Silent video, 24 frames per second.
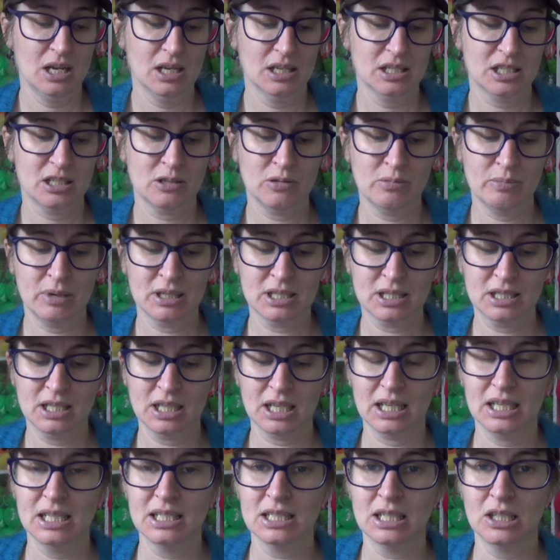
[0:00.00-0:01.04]
So a must
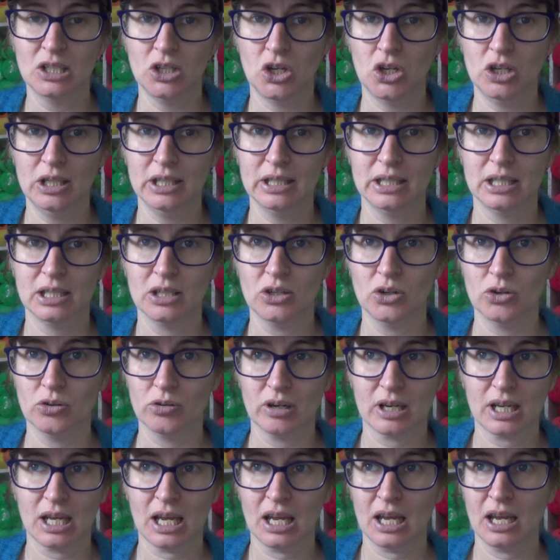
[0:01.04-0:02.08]
stick is a lolly or
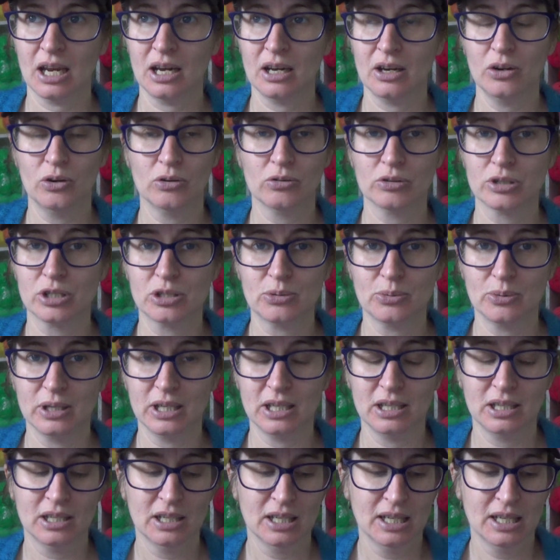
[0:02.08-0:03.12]
a candy or a sweet